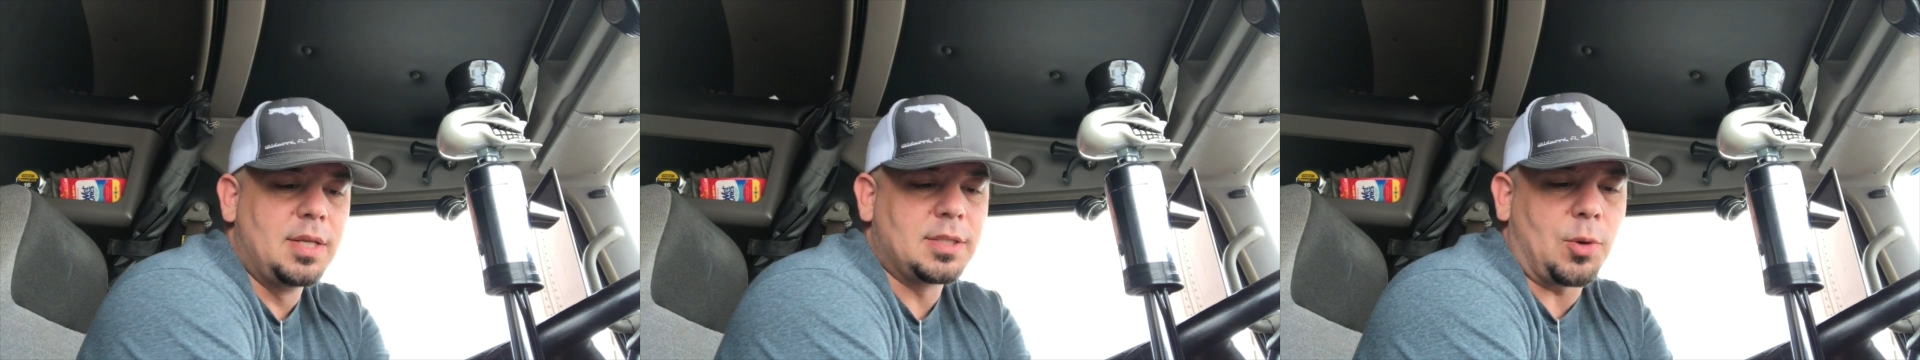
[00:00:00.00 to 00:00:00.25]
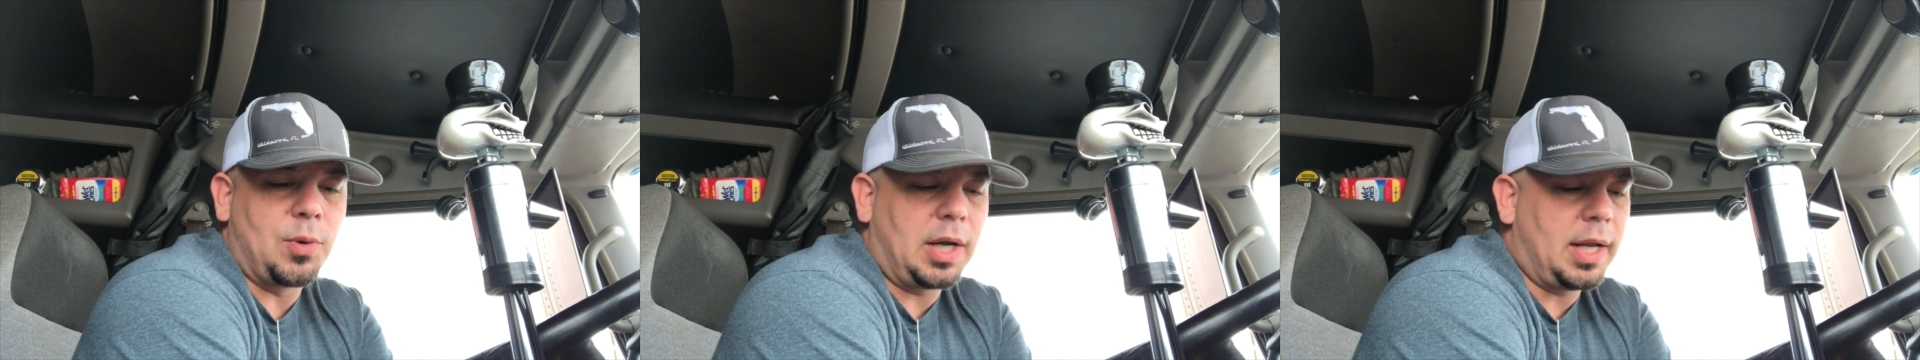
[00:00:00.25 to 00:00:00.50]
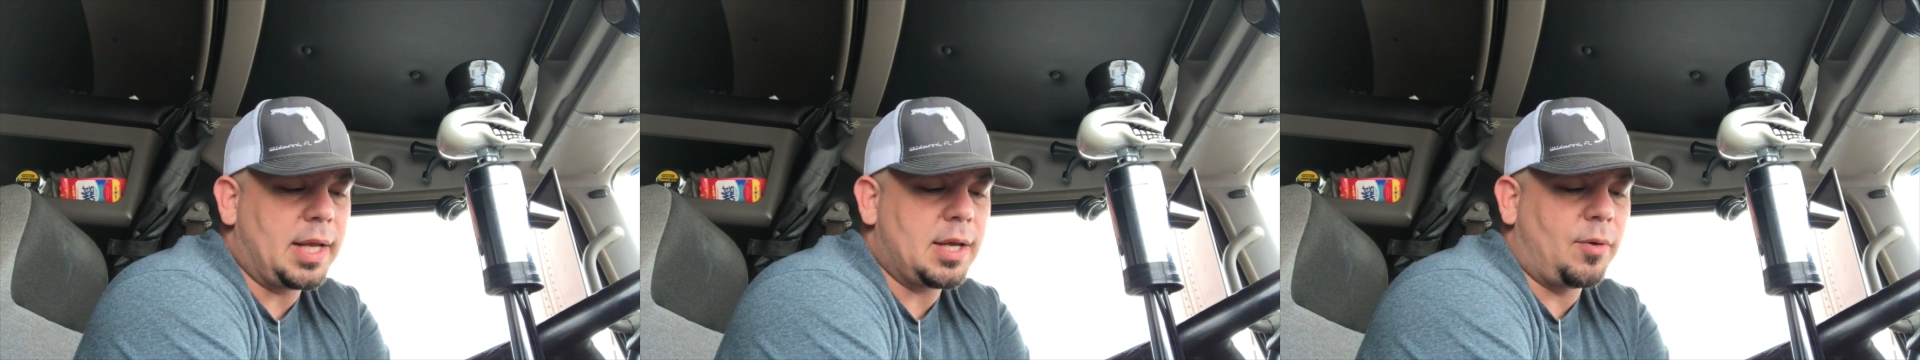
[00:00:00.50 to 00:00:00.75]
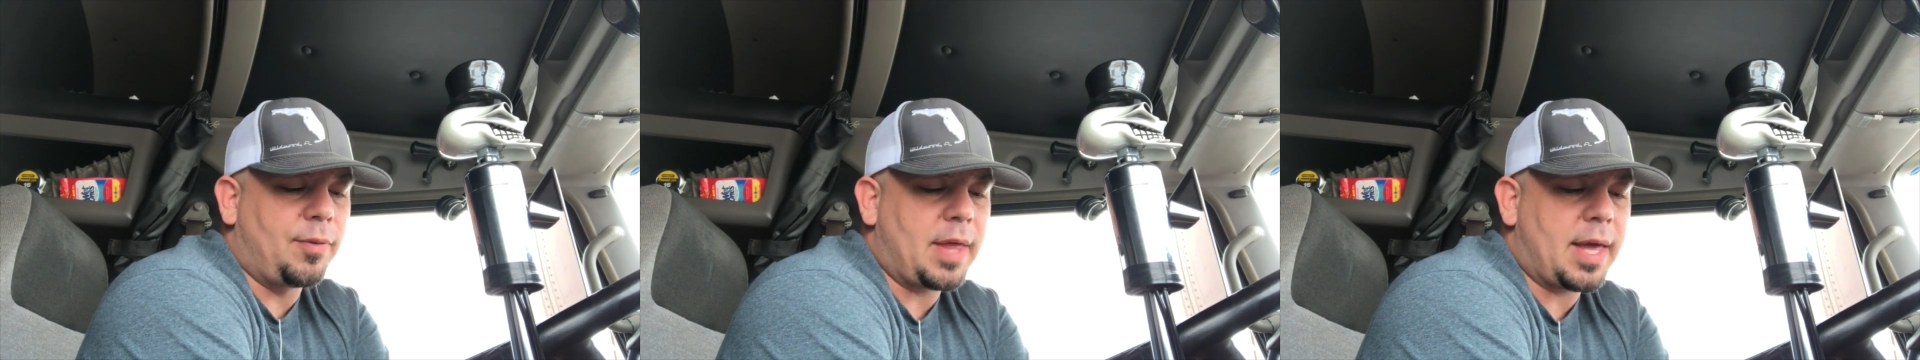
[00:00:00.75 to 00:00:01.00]
So click
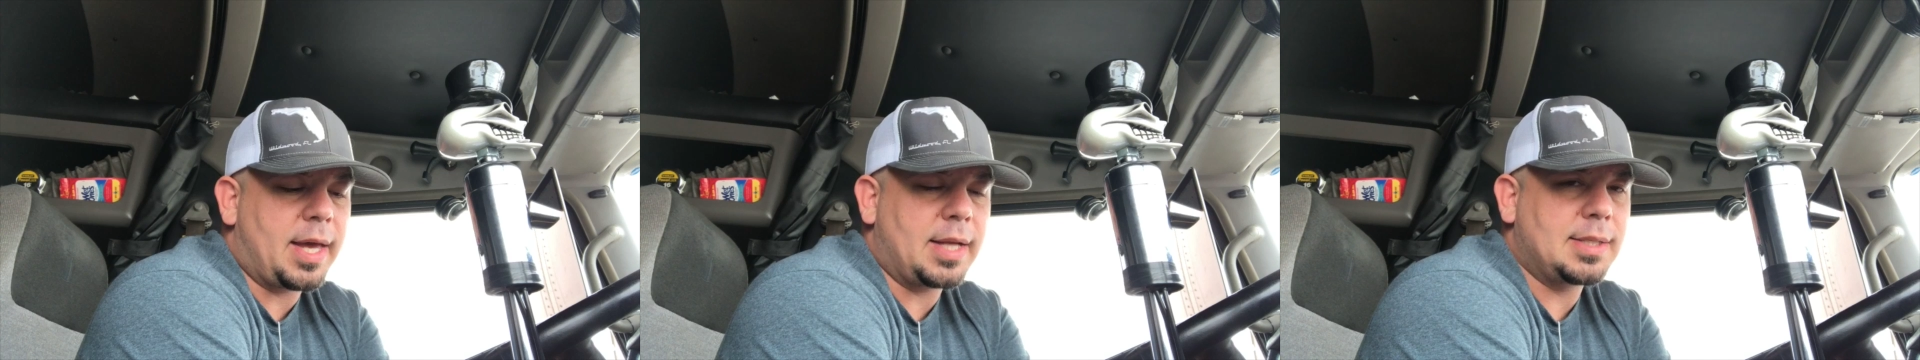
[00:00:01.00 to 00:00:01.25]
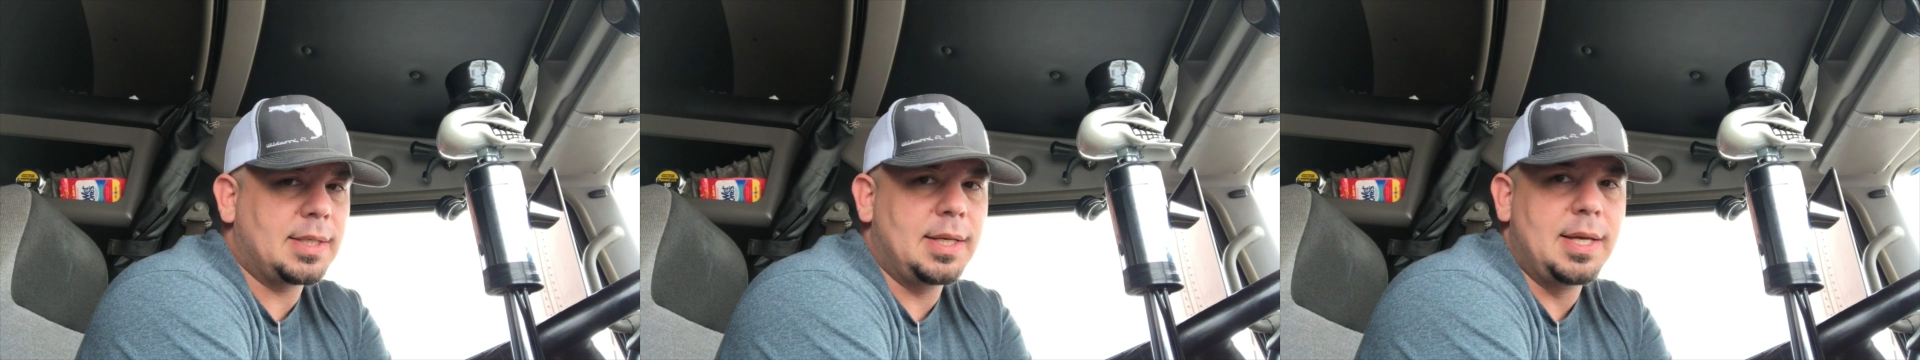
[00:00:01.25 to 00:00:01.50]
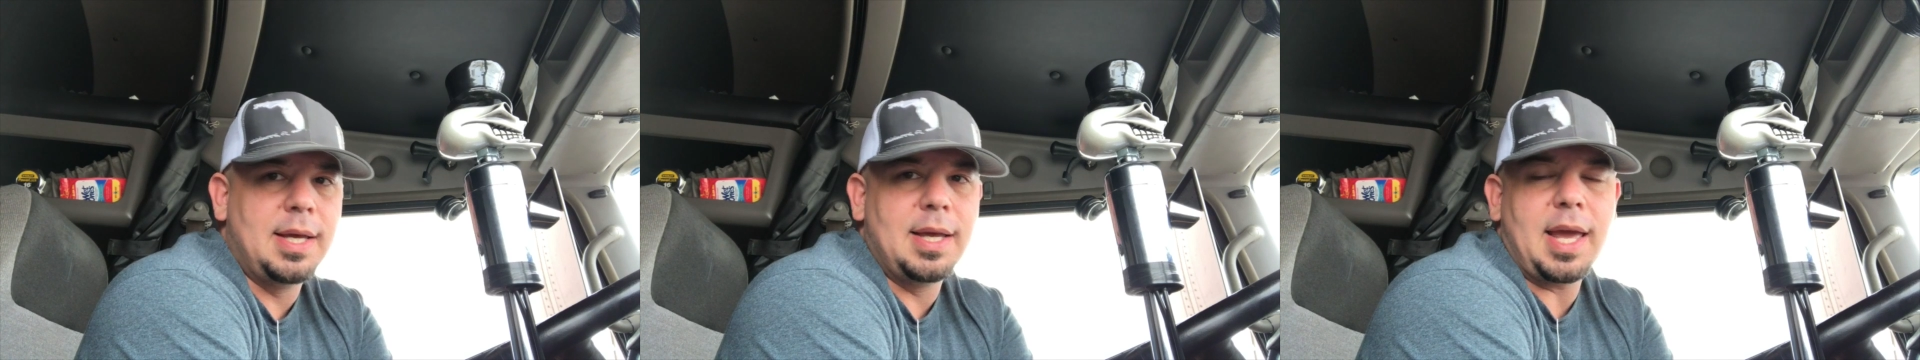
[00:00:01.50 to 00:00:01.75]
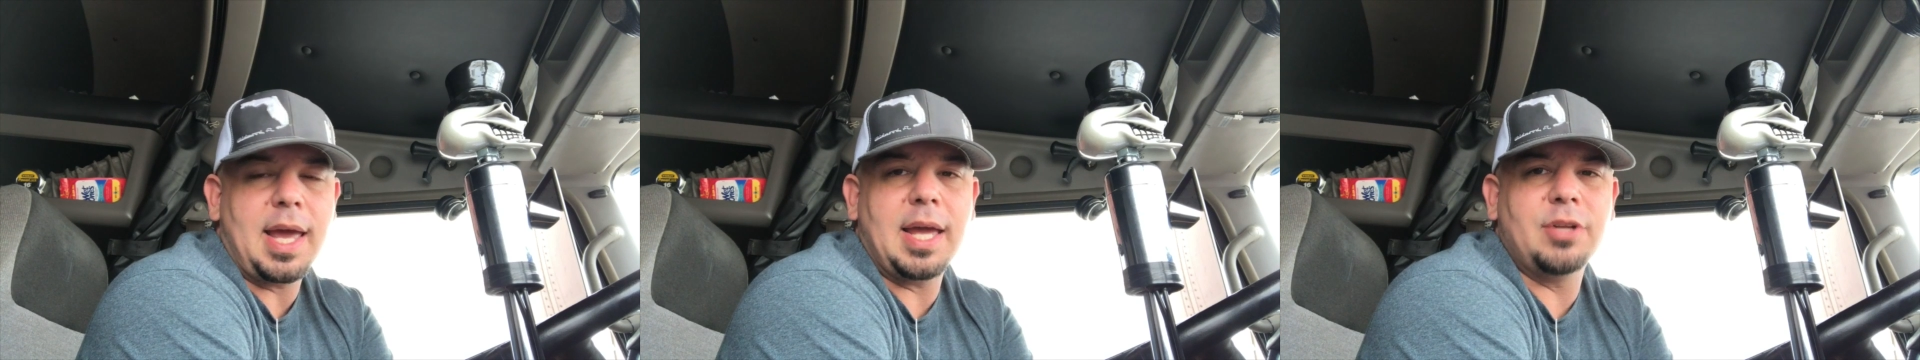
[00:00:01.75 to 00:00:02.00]
on that
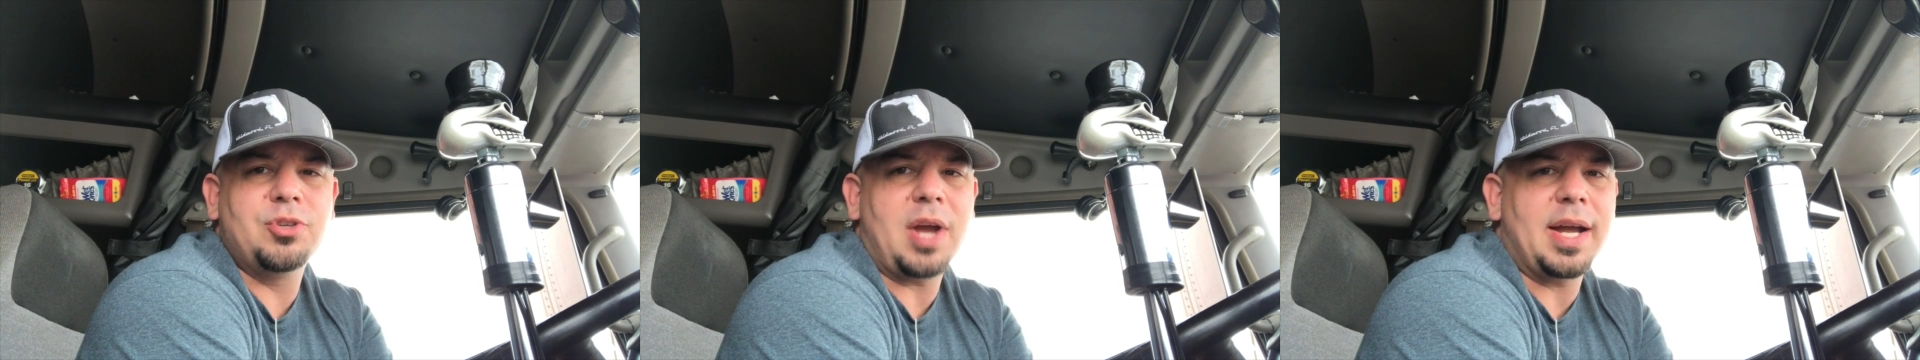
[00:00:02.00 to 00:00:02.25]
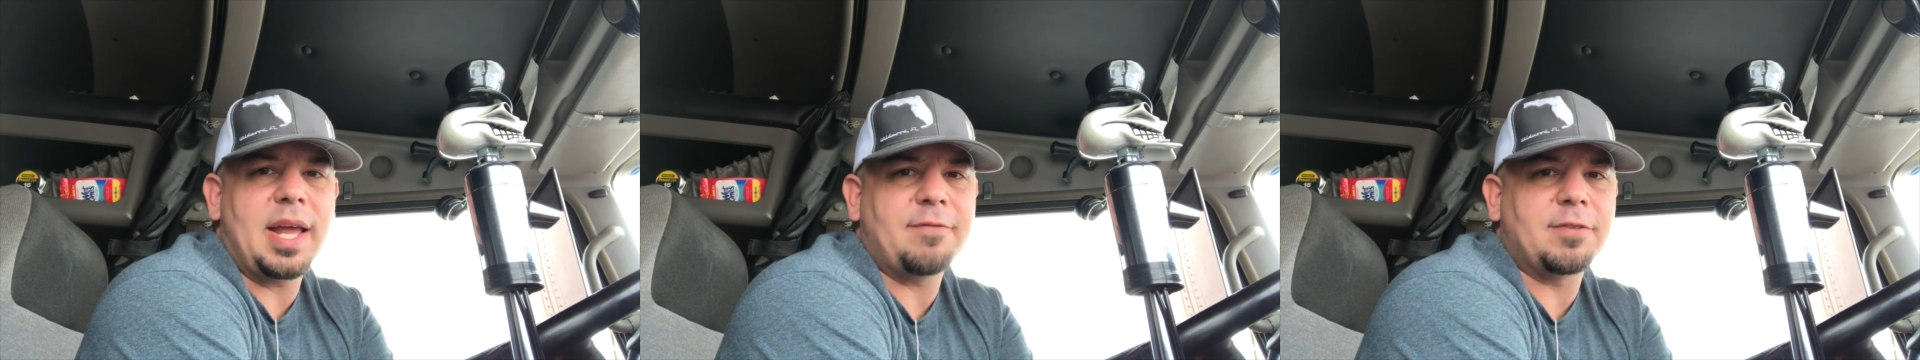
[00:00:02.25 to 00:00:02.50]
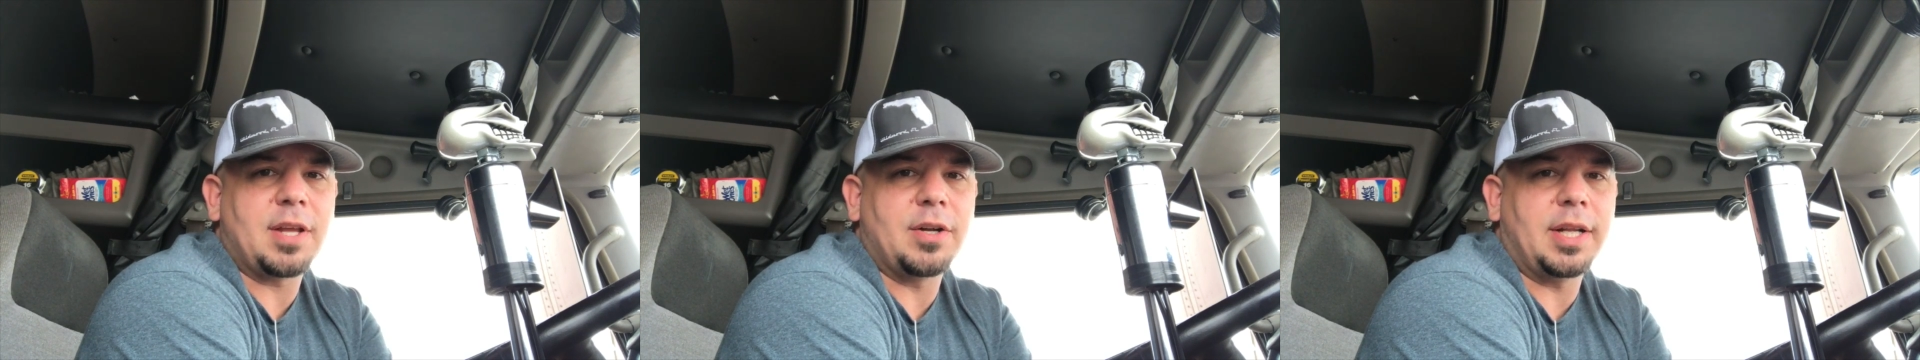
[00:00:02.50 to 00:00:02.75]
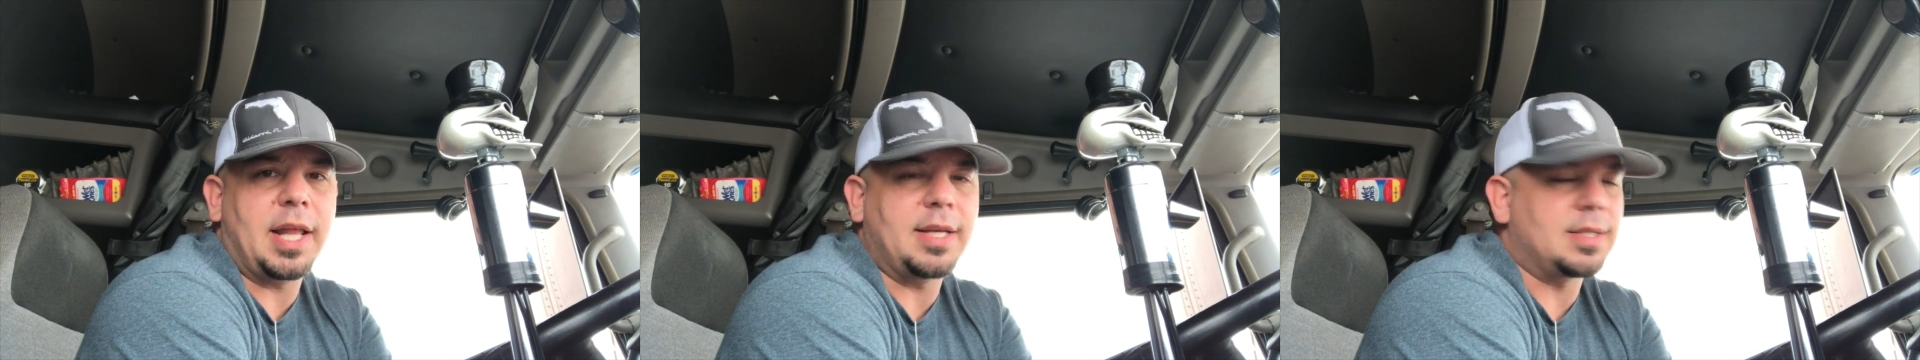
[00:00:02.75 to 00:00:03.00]
and try it out for
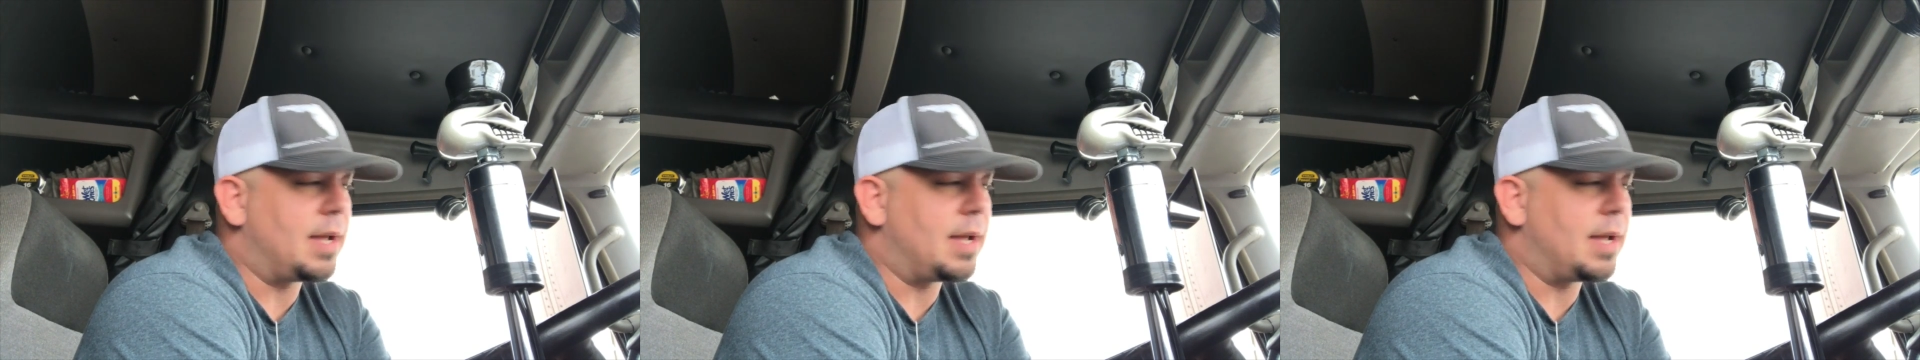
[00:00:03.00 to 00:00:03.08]
30 days.